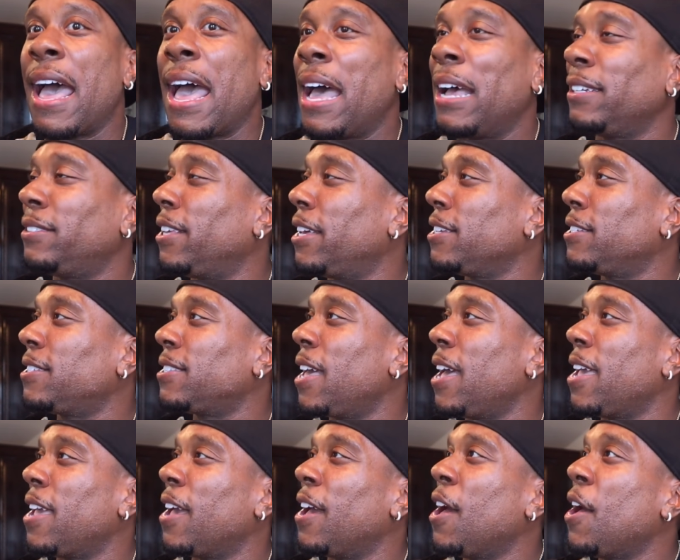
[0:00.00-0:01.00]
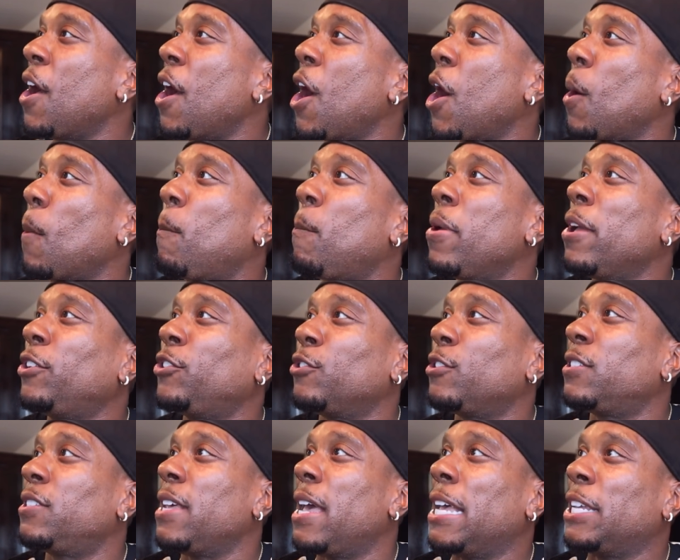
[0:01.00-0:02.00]
As they say, a
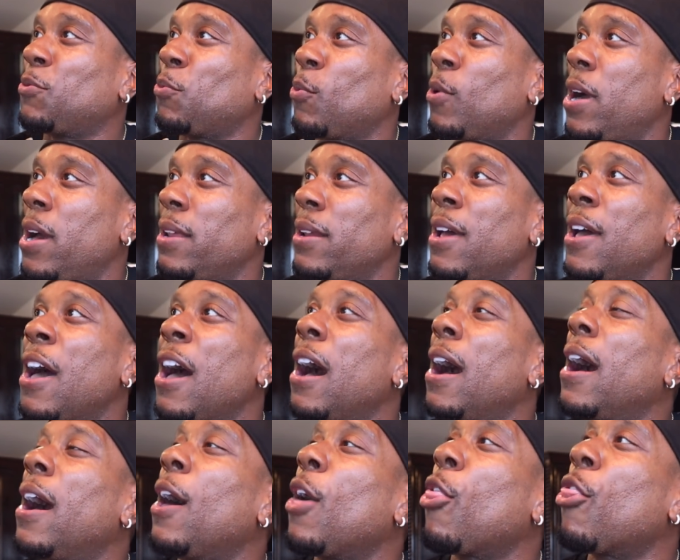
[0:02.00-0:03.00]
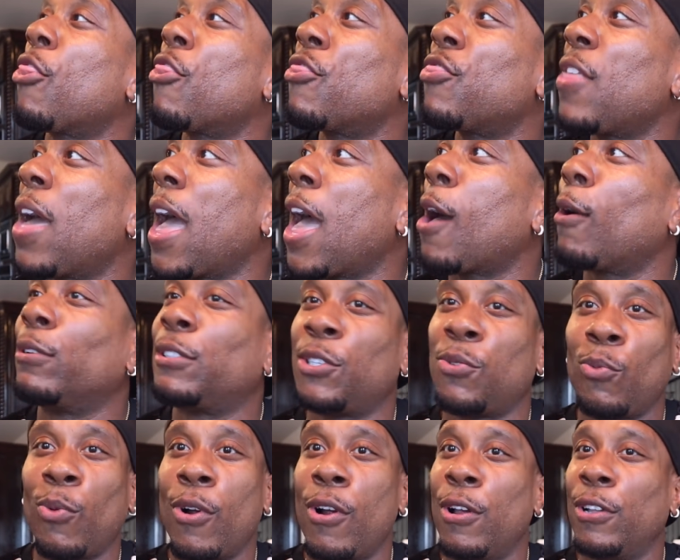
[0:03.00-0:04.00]
picture says what? A
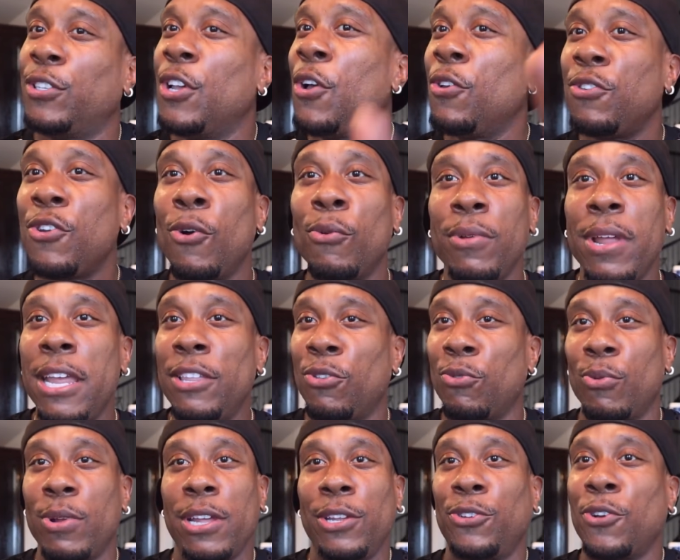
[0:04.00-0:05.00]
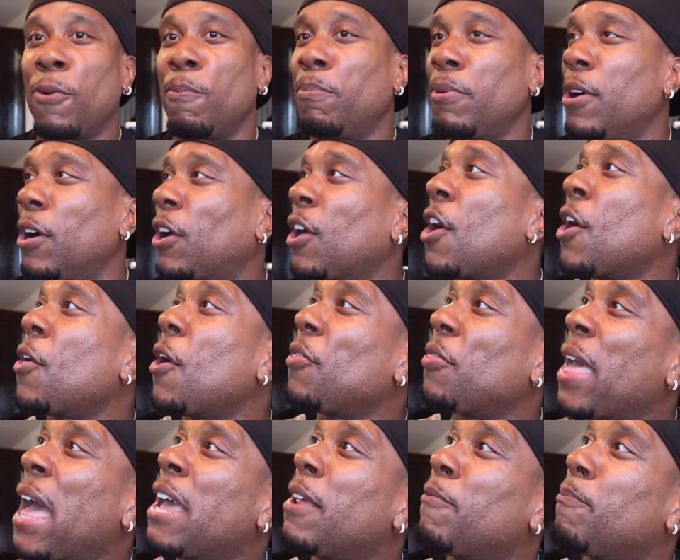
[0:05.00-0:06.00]
thousand words. No need to read your book.
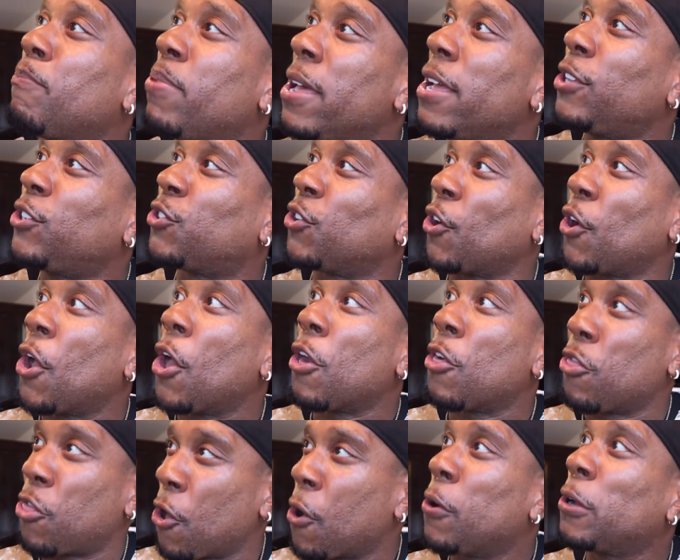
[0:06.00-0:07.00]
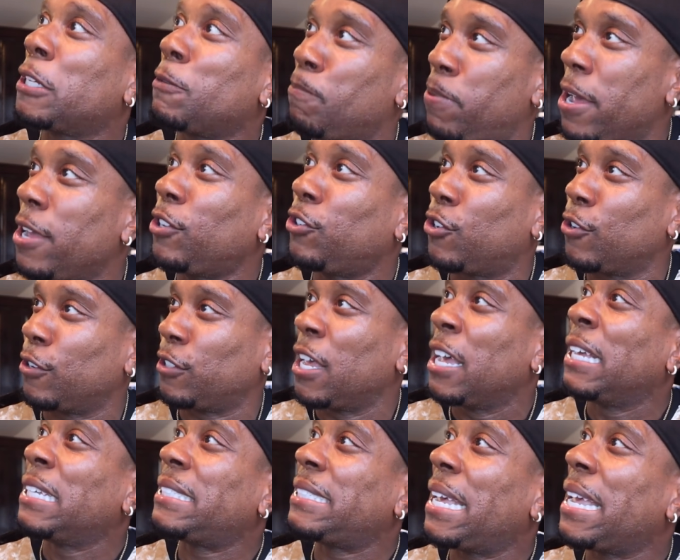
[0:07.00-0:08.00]
That picture, those pictures
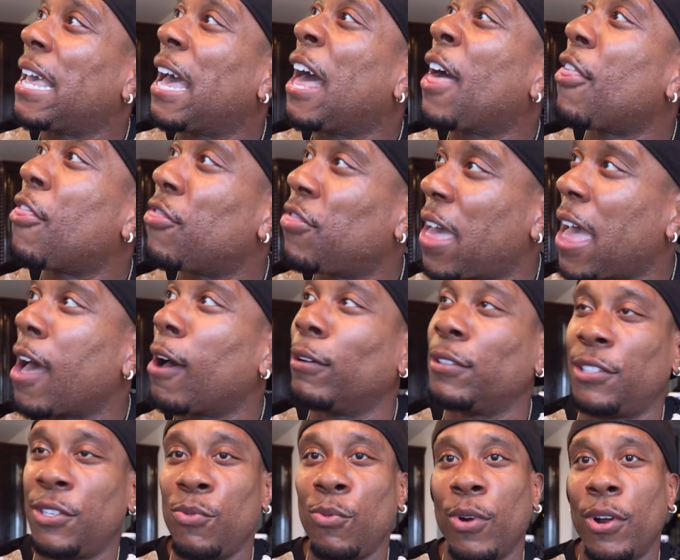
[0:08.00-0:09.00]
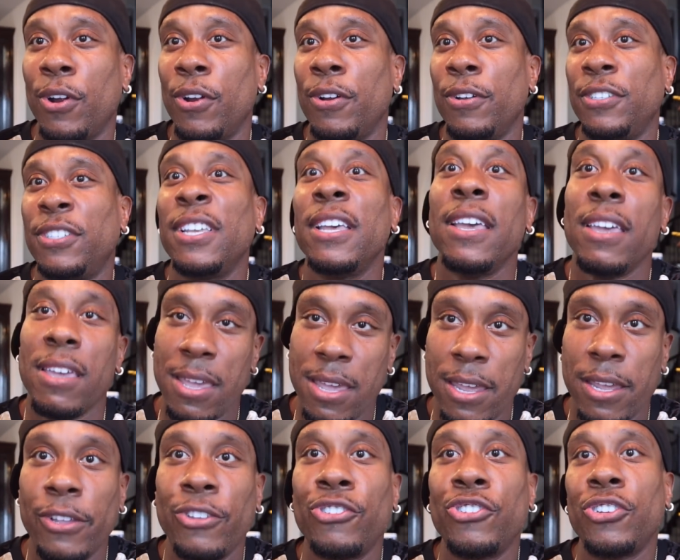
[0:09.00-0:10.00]
say a thousand words
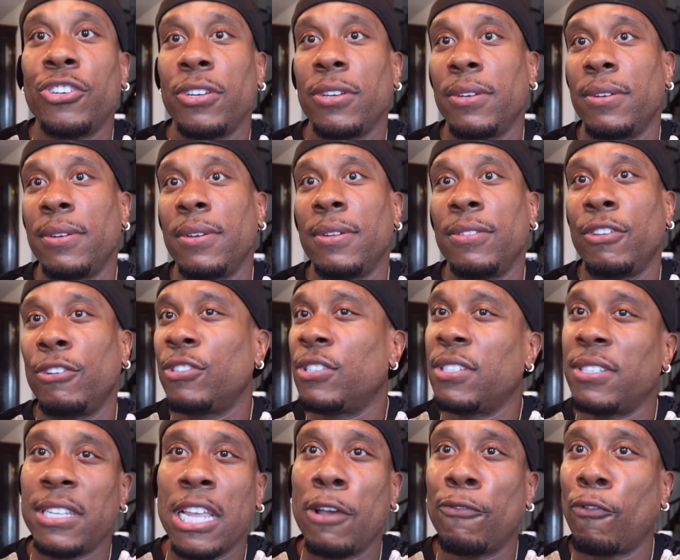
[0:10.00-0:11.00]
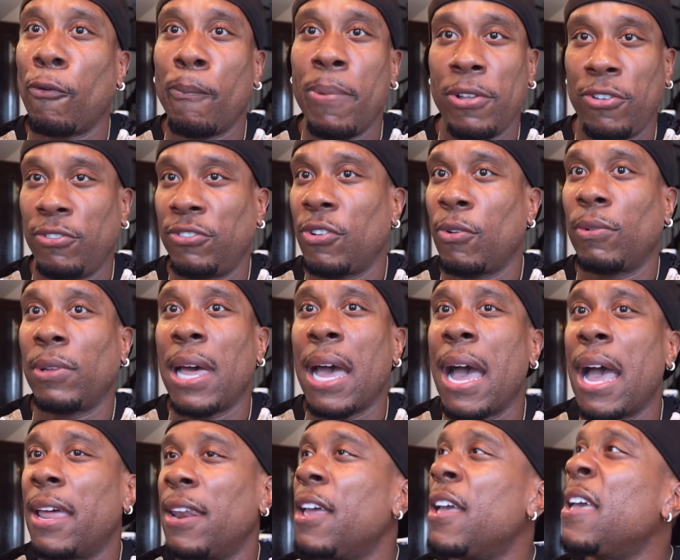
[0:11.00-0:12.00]
each. There's several pictures
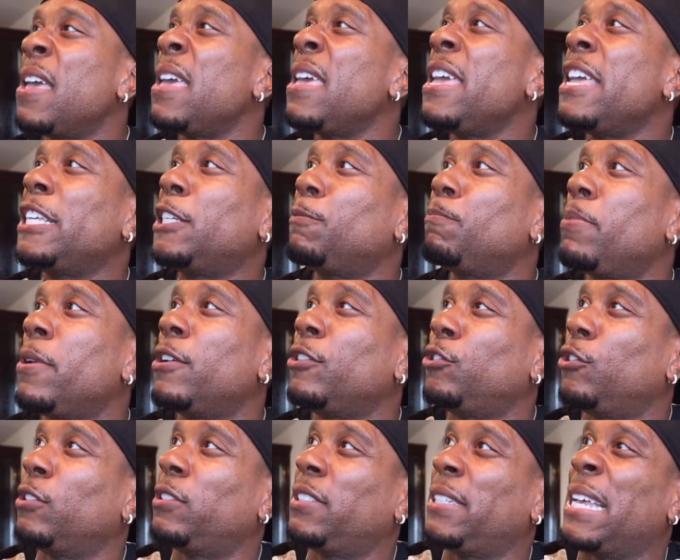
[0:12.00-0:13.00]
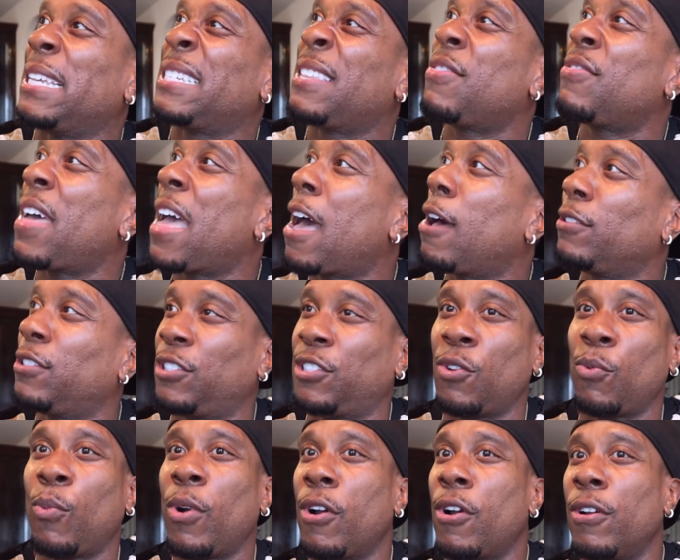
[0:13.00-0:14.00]
online. Each picture says thousands
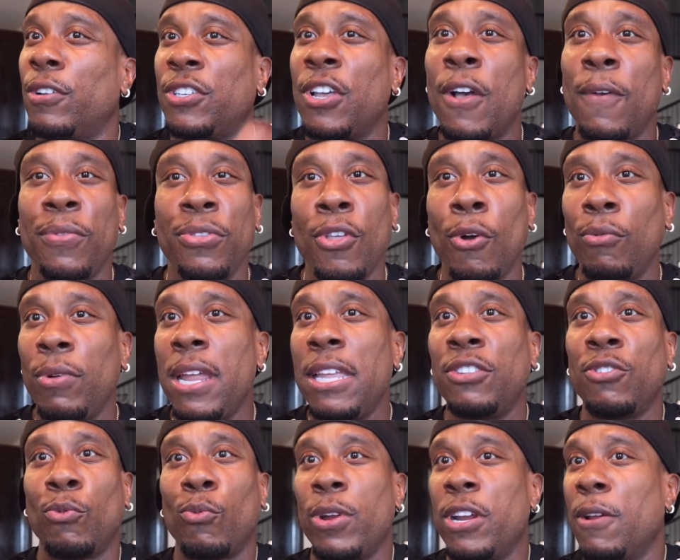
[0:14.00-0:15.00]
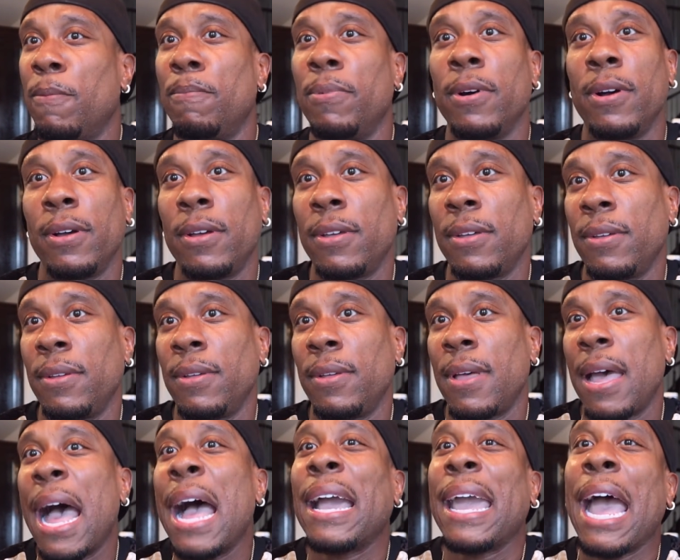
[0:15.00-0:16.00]
of words. No need to read a book.
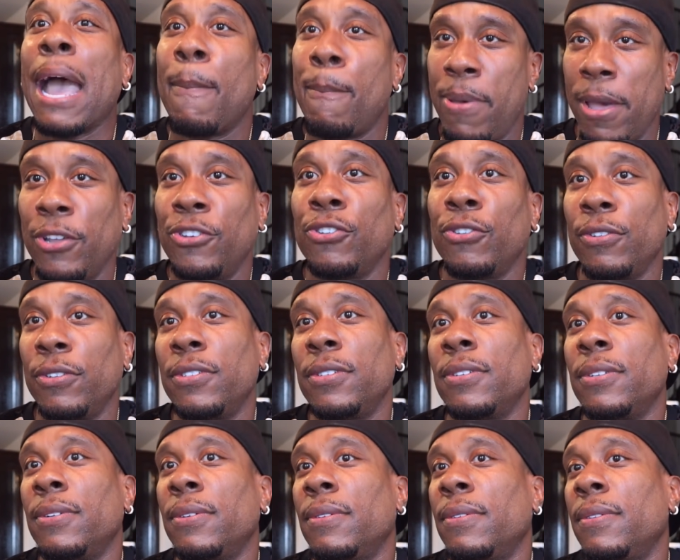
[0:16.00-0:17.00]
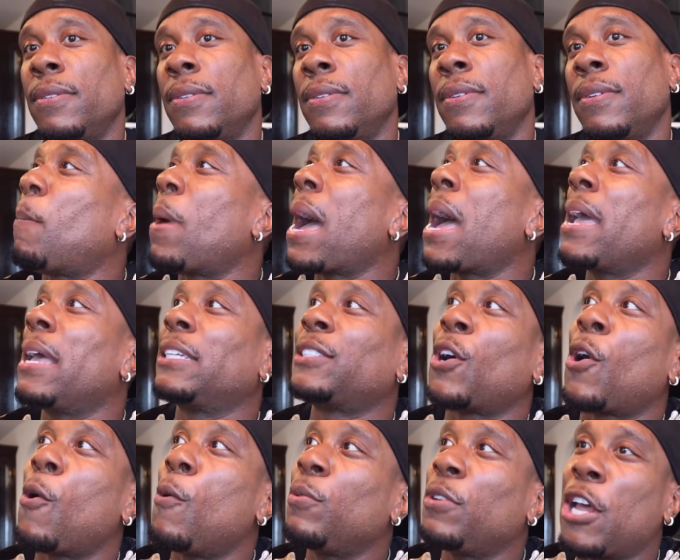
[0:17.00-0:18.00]
I got pictures. By his
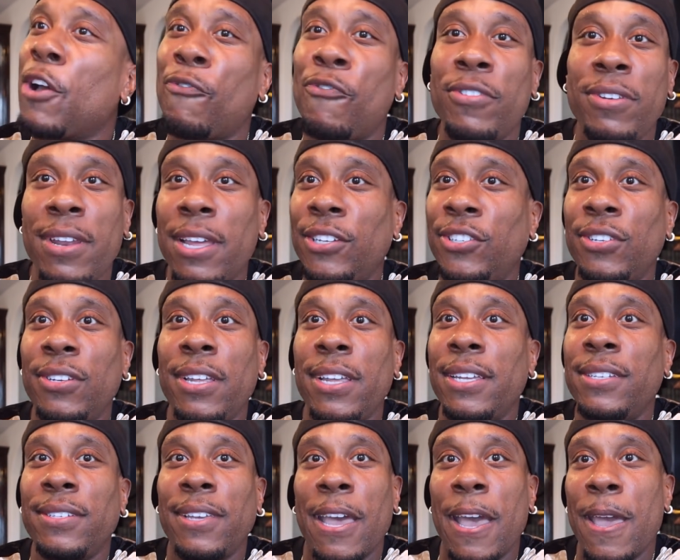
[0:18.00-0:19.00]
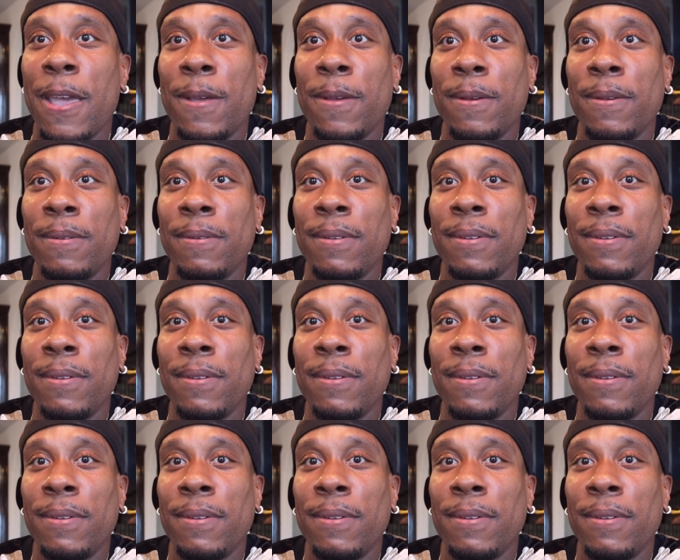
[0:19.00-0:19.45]
own definition, he's gay.